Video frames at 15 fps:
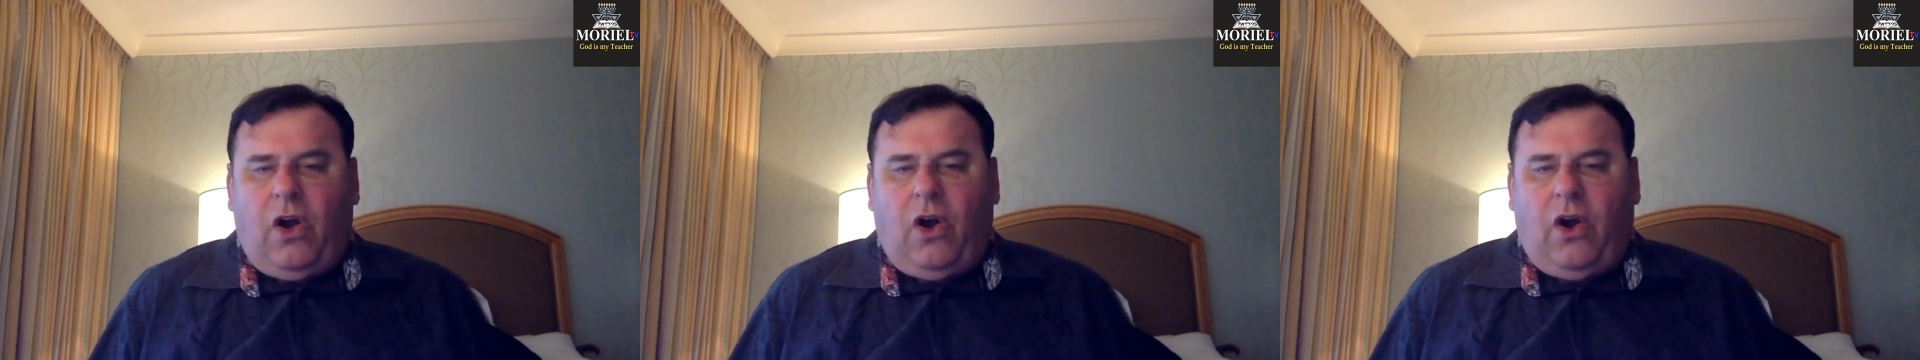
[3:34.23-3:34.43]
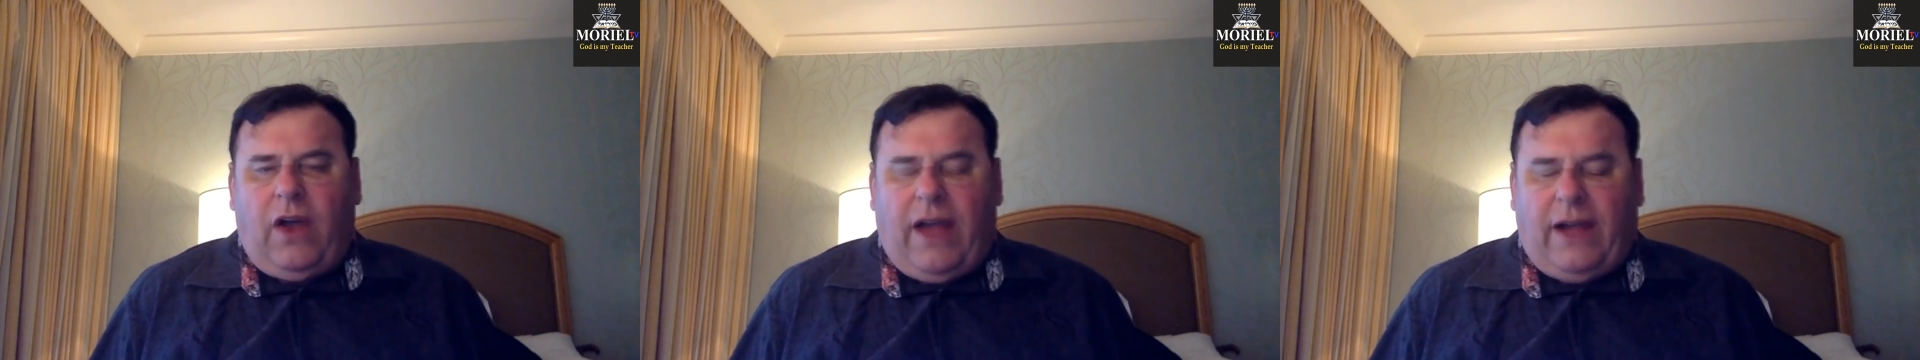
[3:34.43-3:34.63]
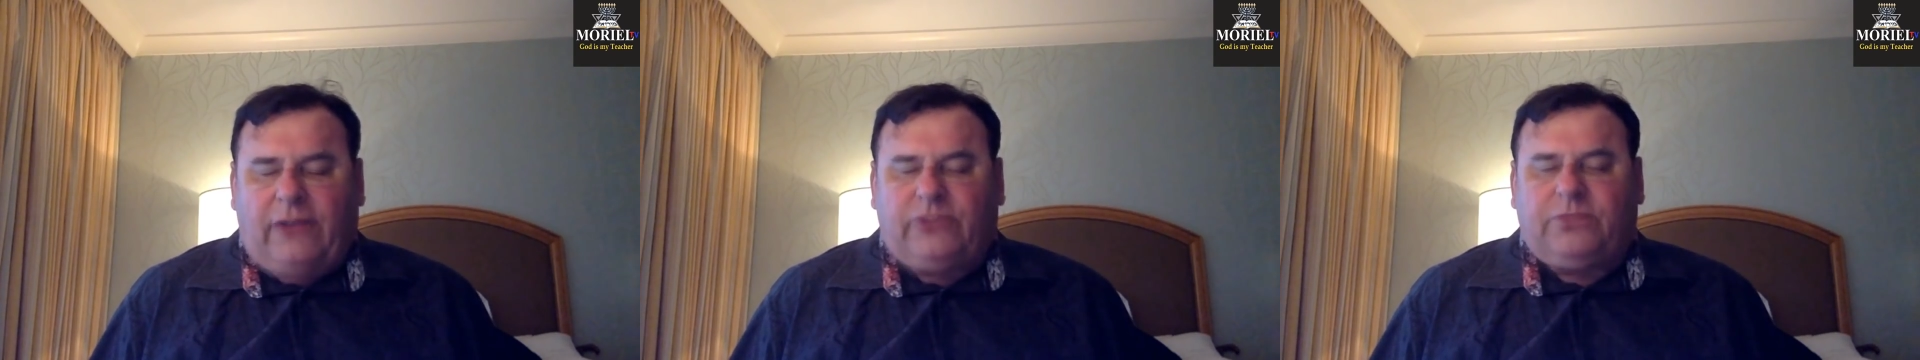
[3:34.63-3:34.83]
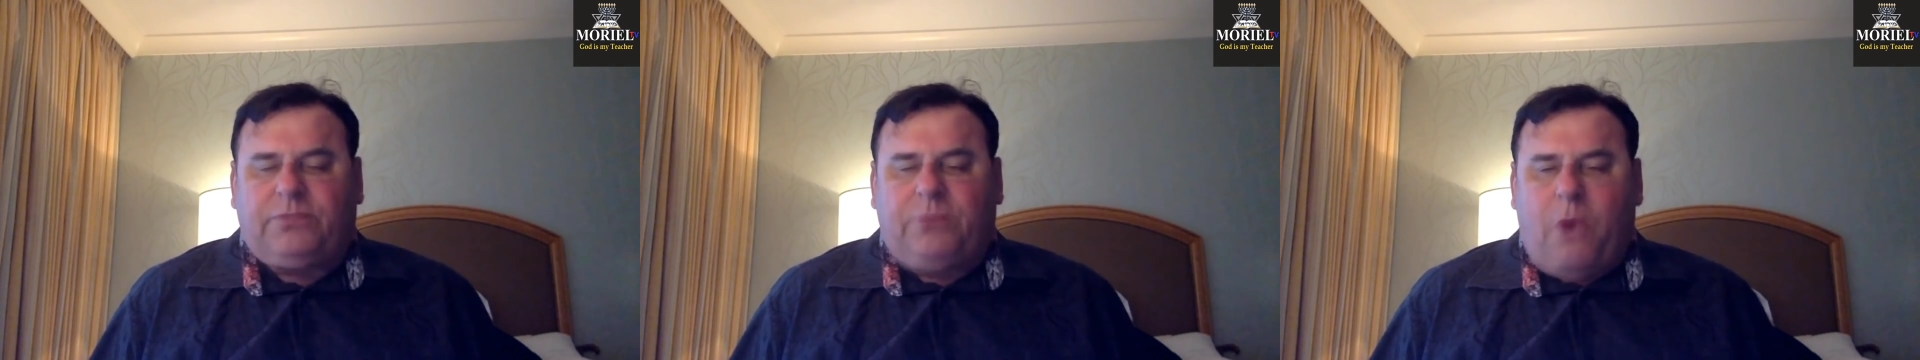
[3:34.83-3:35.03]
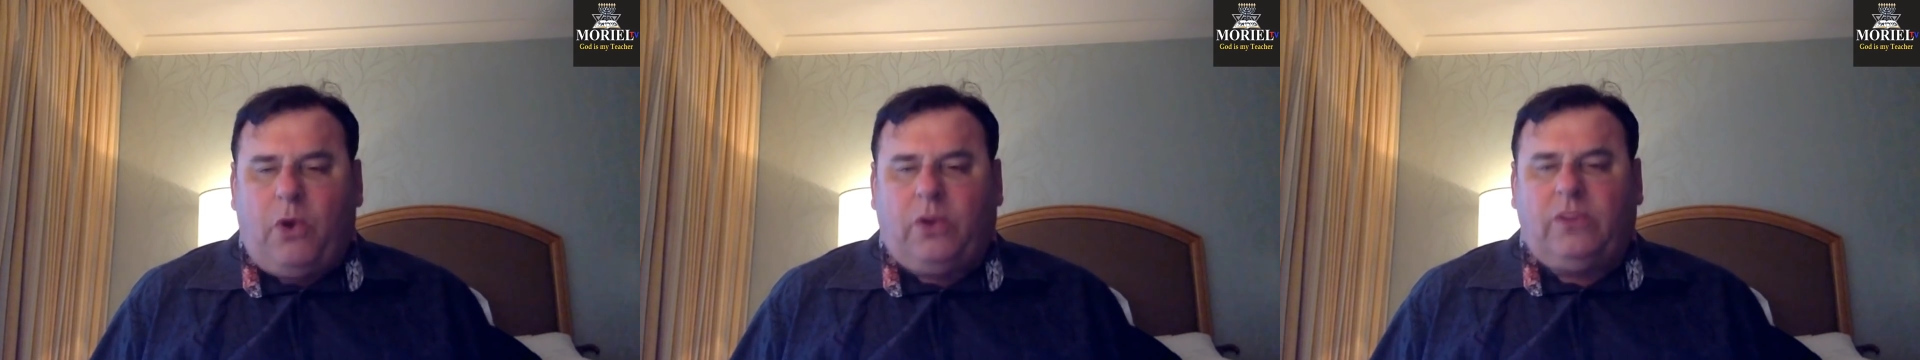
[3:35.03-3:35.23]
are
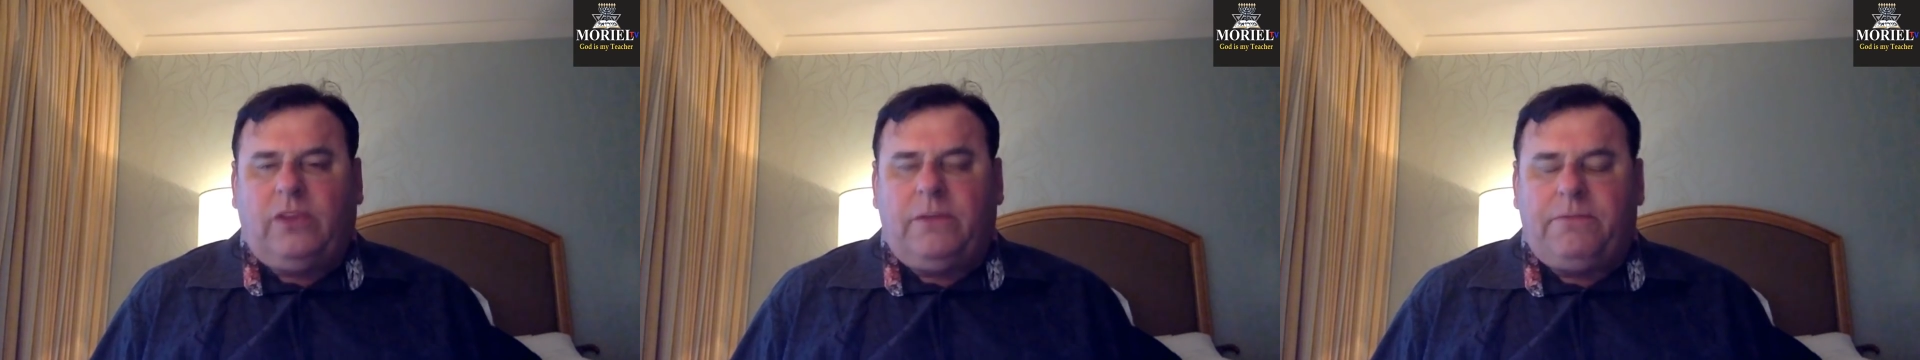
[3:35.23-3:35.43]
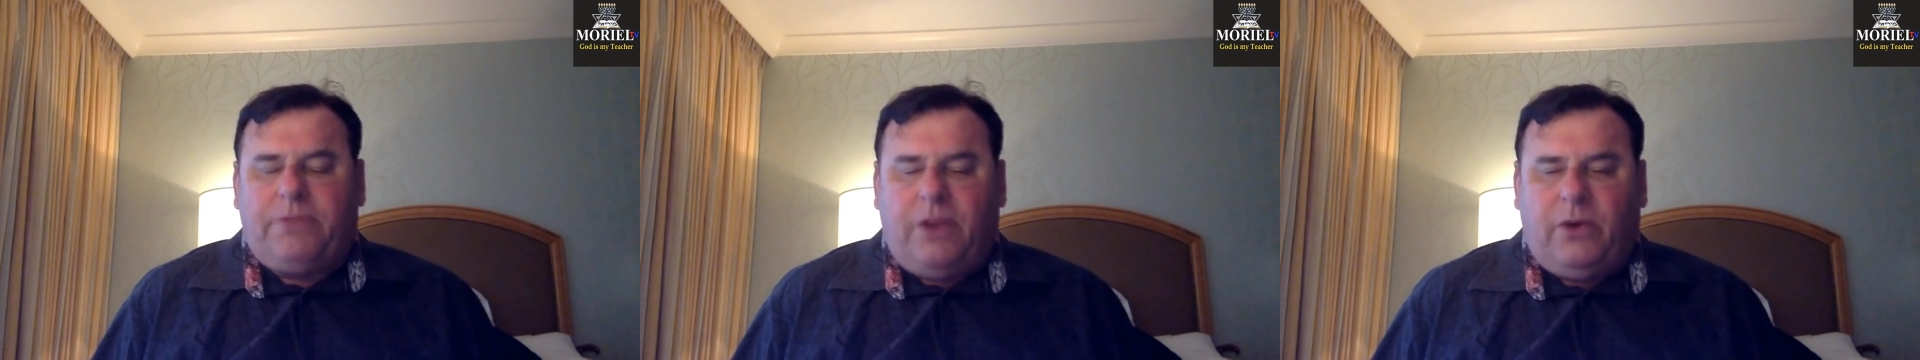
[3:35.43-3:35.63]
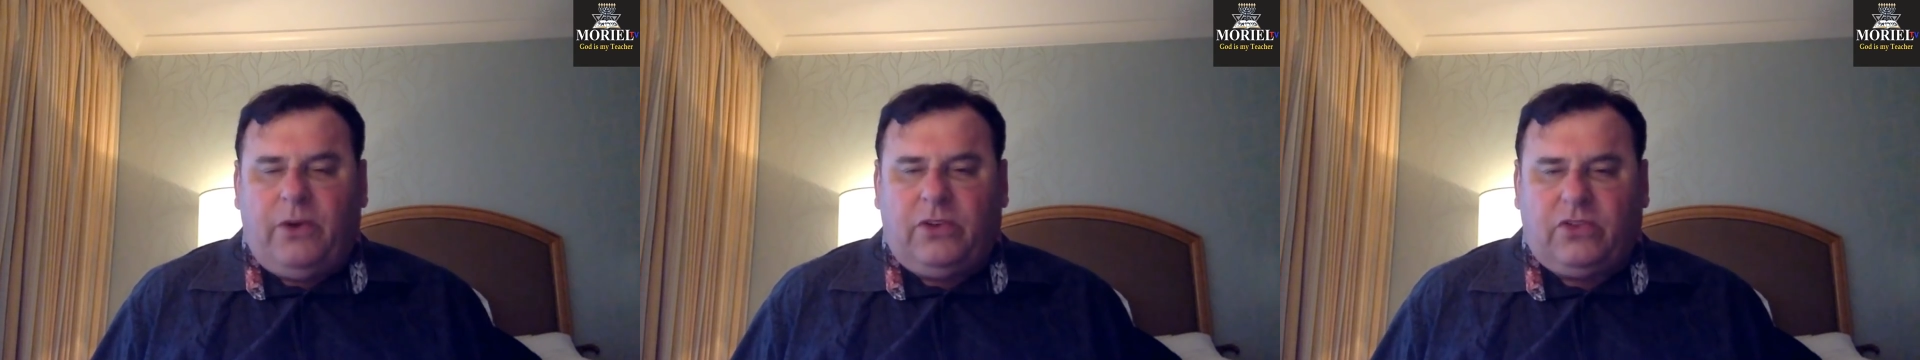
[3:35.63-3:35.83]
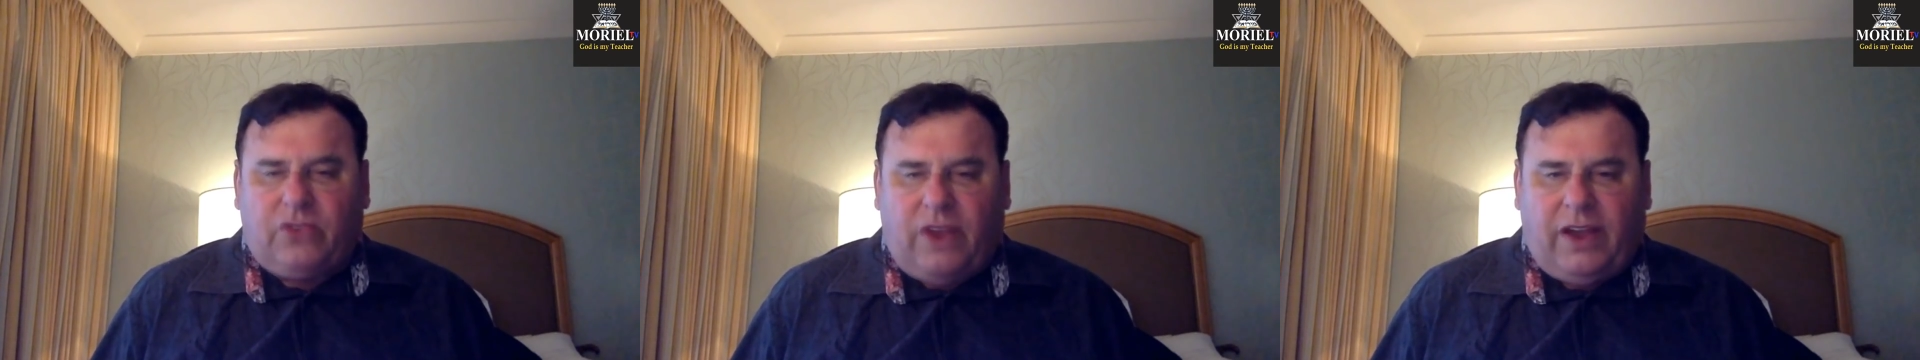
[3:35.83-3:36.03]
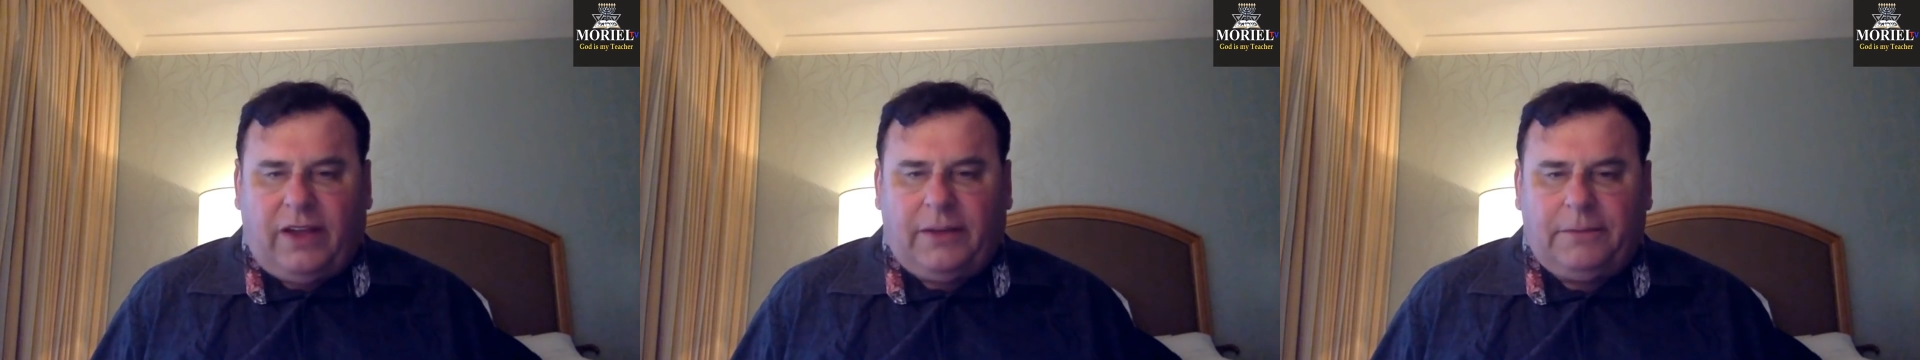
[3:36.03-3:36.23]
outspokenly
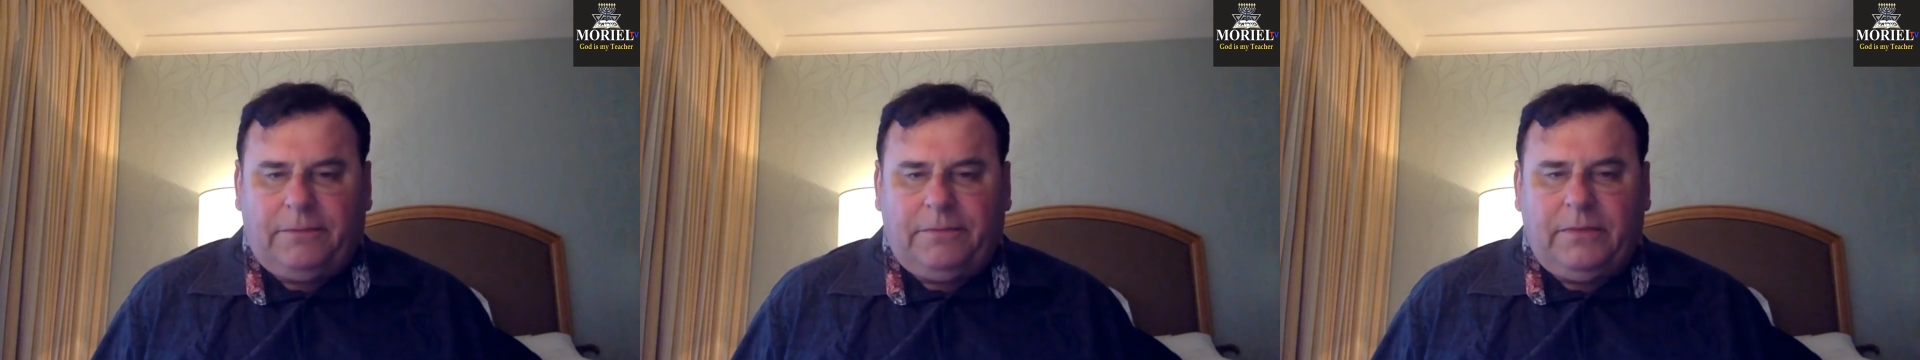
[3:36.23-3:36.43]
pro-Israel,